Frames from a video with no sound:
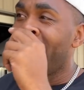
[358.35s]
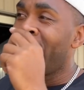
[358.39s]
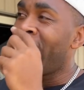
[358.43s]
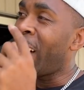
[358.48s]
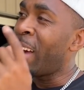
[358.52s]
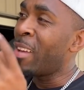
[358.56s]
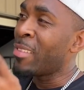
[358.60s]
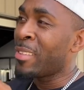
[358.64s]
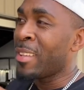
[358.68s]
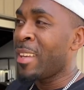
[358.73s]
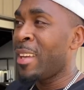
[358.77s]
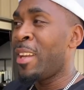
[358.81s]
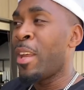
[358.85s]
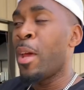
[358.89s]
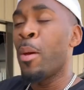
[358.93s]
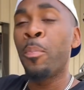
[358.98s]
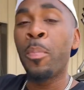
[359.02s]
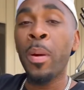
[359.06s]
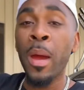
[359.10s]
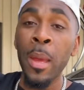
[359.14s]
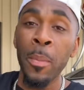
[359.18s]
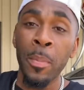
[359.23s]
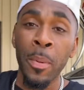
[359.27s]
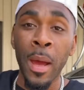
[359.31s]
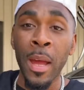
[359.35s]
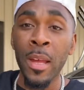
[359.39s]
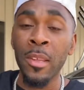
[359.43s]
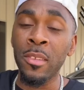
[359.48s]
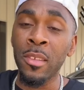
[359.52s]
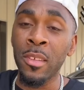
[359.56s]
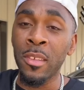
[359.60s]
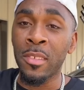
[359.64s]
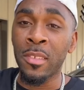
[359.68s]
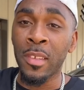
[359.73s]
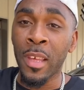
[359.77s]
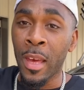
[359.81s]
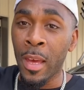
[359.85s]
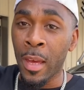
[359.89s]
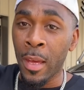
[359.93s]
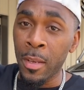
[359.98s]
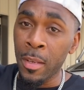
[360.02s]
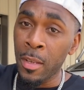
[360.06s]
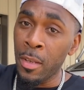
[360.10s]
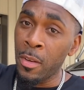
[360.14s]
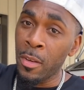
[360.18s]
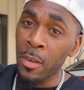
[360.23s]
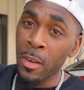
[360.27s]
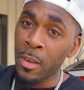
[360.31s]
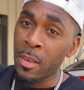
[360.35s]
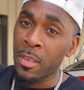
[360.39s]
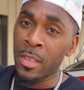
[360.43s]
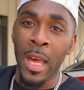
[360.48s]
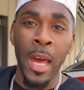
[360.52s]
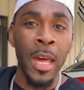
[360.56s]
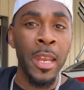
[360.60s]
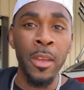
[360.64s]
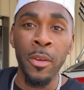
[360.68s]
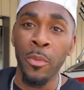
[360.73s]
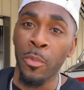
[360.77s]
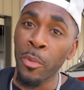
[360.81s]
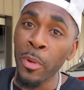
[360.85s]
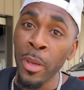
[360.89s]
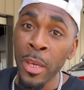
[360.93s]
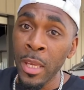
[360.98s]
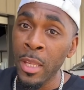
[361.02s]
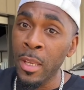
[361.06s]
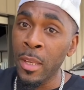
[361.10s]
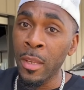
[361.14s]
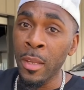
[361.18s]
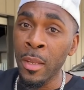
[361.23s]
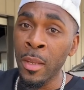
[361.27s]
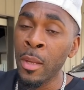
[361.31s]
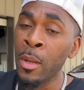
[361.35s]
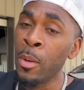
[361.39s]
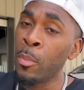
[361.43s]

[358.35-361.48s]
I said that paper I just signed in there, because I didn't read it,